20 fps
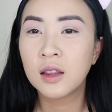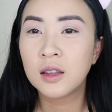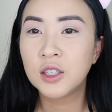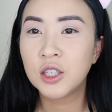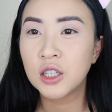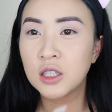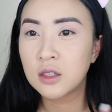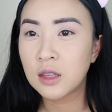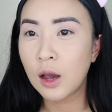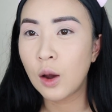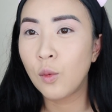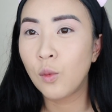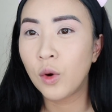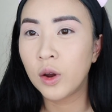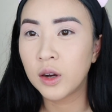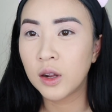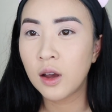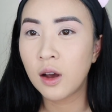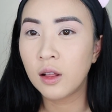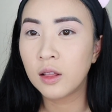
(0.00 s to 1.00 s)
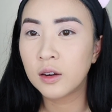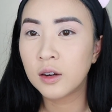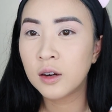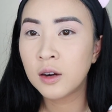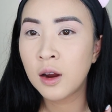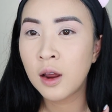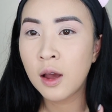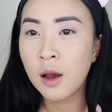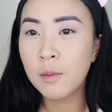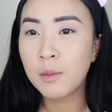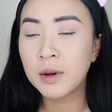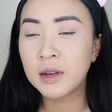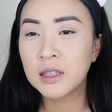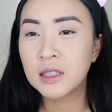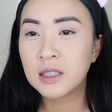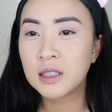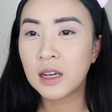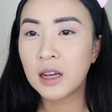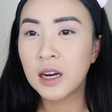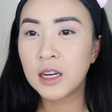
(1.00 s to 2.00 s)
just that one color, but
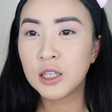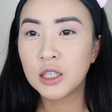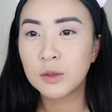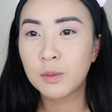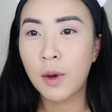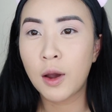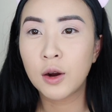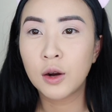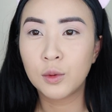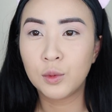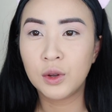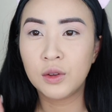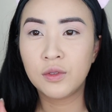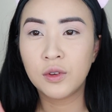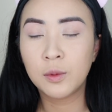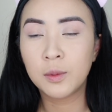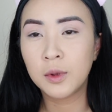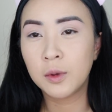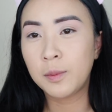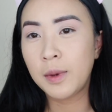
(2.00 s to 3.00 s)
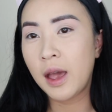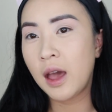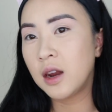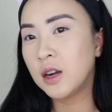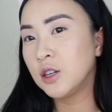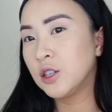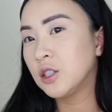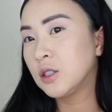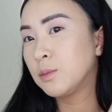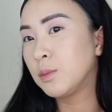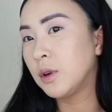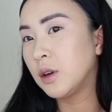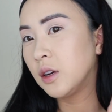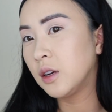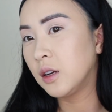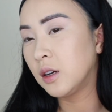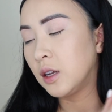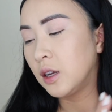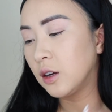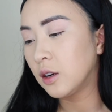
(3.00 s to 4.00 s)
instead I just bought her refillable pan and just put it
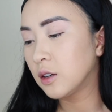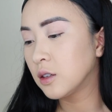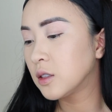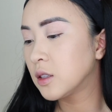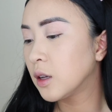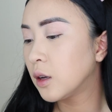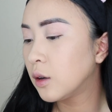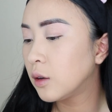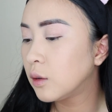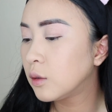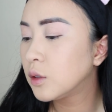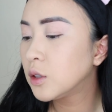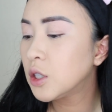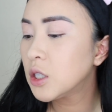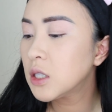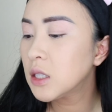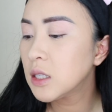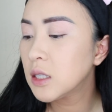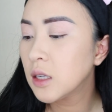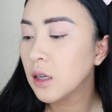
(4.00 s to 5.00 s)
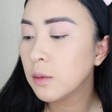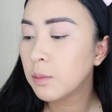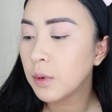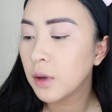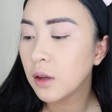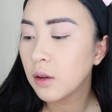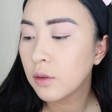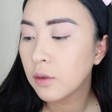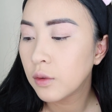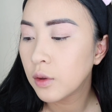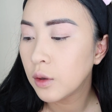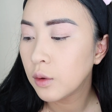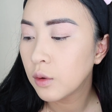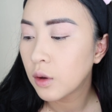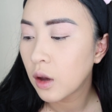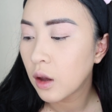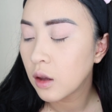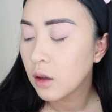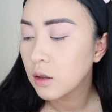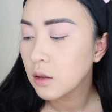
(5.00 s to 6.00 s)
in here. So just a tip, if you
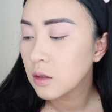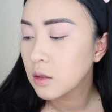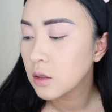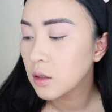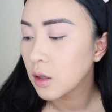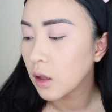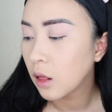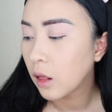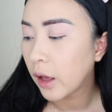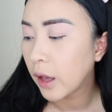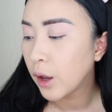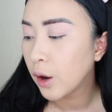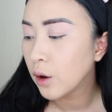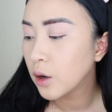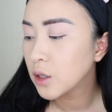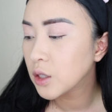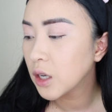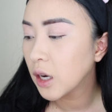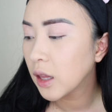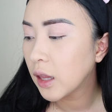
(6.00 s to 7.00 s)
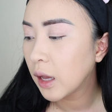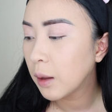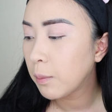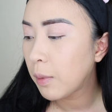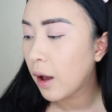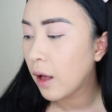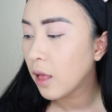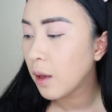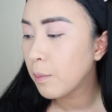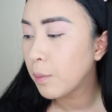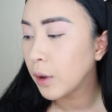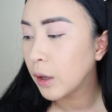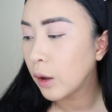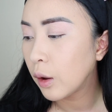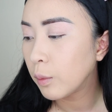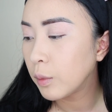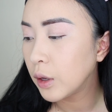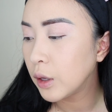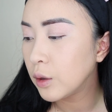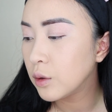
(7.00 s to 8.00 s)
guys like her Shade and Light palette but you
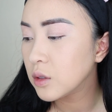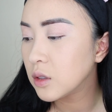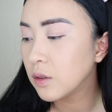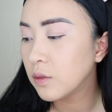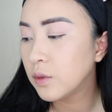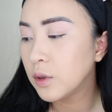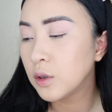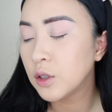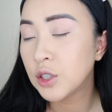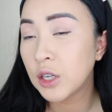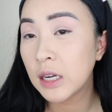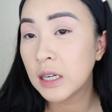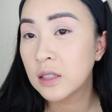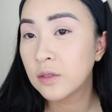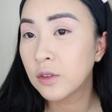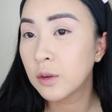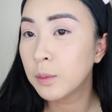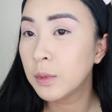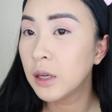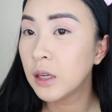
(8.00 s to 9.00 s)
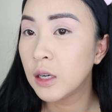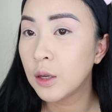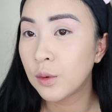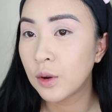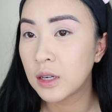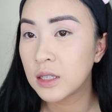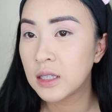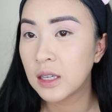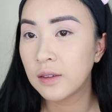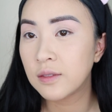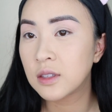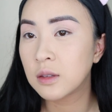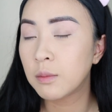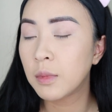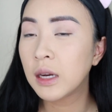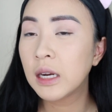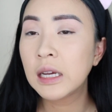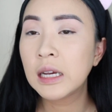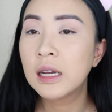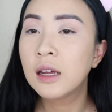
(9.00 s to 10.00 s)
only use a few shades from it and you want to save some
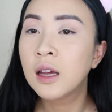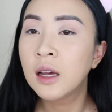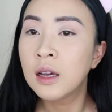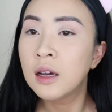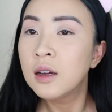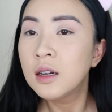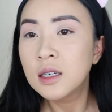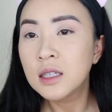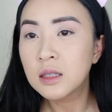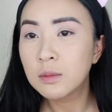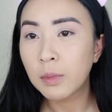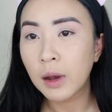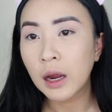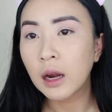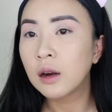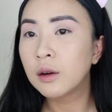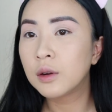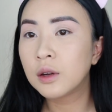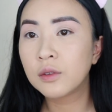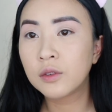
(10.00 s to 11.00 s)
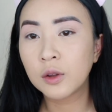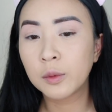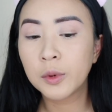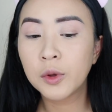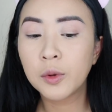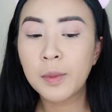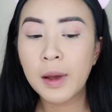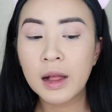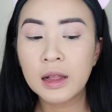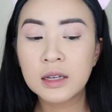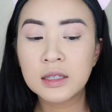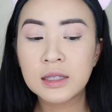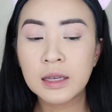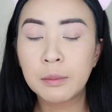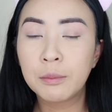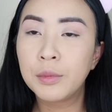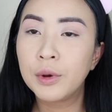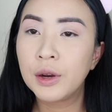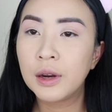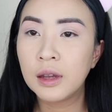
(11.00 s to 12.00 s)
money, just buy her refillable palettes
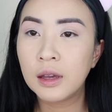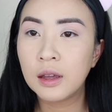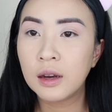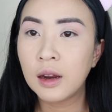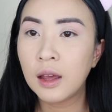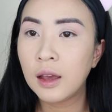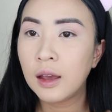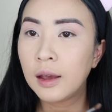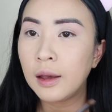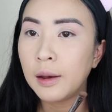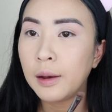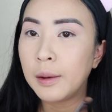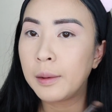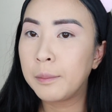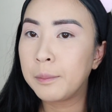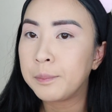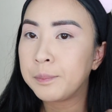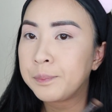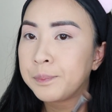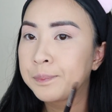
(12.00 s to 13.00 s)
and put it in a